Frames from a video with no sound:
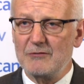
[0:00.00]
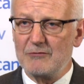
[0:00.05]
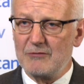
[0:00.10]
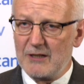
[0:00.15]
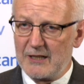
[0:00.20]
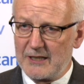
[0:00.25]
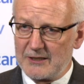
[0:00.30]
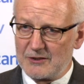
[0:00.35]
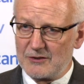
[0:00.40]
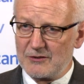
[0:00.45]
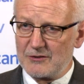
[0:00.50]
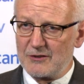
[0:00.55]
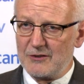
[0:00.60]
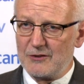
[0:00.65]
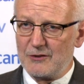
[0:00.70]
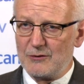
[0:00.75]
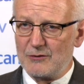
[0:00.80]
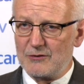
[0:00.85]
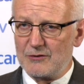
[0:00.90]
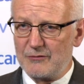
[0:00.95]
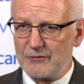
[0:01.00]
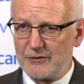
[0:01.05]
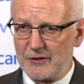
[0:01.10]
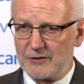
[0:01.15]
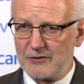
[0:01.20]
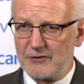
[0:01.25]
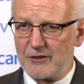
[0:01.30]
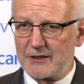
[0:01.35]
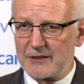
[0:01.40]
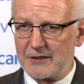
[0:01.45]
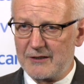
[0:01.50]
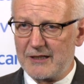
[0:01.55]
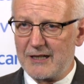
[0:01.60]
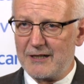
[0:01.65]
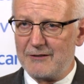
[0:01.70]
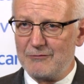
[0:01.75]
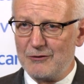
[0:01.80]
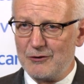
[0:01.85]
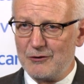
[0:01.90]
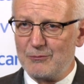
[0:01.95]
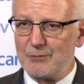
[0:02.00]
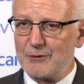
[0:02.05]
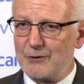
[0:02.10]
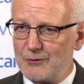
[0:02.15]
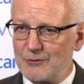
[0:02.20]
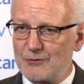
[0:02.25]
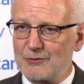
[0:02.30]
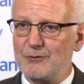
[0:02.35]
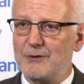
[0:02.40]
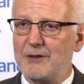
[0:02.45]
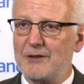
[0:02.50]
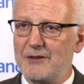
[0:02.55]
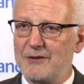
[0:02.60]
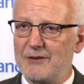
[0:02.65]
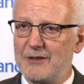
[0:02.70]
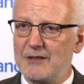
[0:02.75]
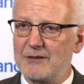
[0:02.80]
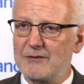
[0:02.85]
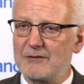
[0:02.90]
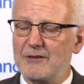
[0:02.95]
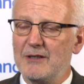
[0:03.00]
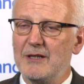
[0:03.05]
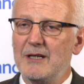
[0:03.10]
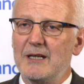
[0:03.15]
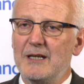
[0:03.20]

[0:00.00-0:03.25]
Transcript: in relation to the use of that drug in that route, but also other things.